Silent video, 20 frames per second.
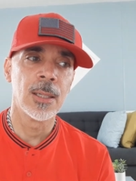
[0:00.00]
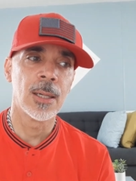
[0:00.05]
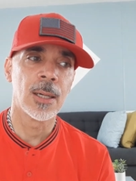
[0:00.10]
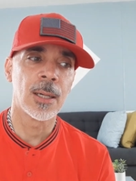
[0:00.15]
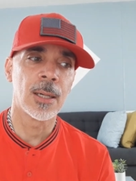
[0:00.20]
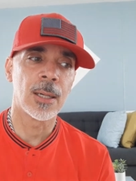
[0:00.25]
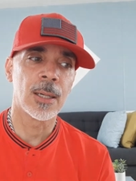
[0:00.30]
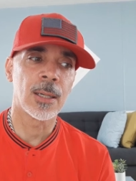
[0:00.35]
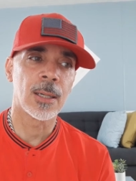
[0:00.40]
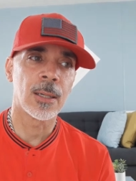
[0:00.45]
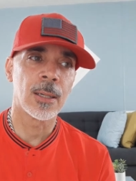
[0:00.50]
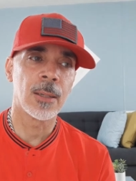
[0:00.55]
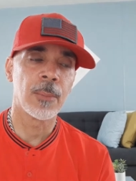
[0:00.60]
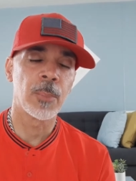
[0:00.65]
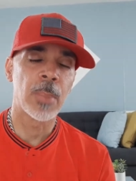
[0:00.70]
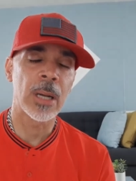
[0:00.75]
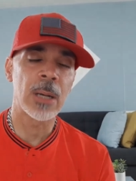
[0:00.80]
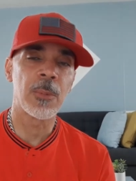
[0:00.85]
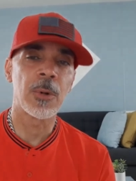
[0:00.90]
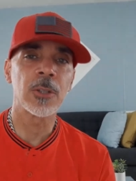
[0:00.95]

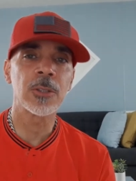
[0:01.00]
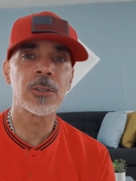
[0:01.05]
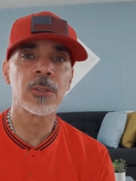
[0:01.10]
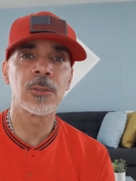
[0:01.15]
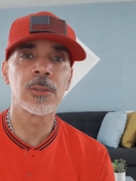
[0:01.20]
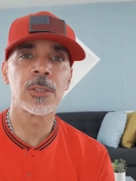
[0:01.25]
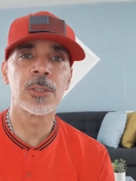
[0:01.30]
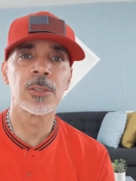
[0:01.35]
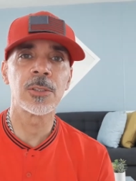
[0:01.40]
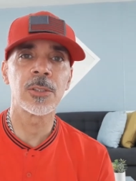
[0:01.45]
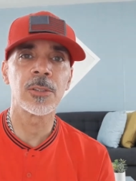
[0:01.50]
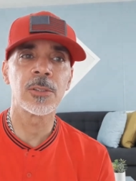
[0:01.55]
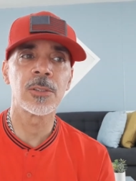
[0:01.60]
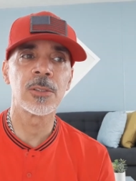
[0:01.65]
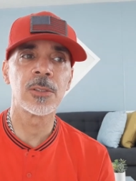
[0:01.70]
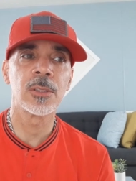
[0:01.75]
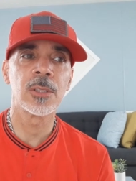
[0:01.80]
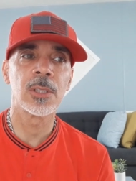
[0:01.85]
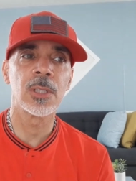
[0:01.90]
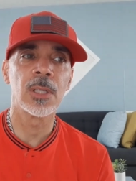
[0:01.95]
but I'm also
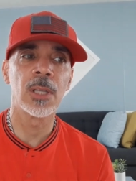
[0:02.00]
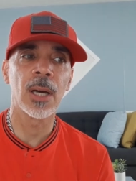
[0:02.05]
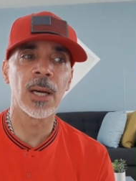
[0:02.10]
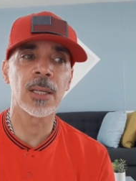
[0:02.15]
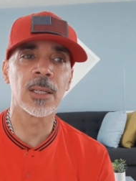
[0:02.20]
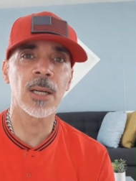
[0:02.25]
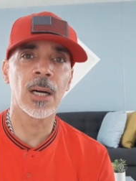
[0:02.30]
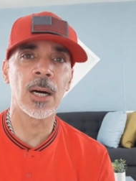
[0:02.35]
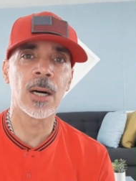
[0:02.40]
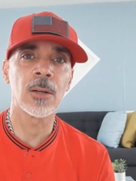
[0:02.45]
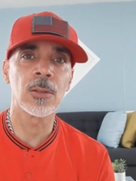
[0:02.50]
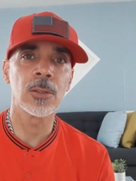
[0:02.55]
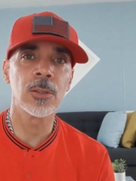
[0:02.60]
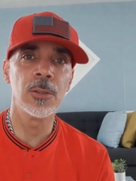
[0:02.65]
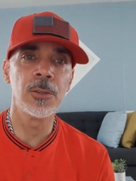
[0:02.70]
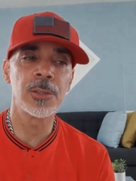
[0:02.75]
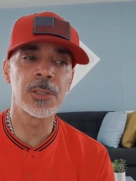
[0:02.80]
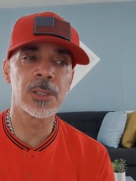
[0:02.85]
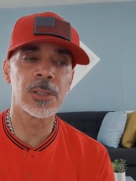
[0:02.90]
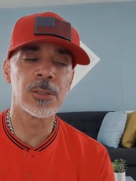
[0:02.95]
concerned that I'll lose it,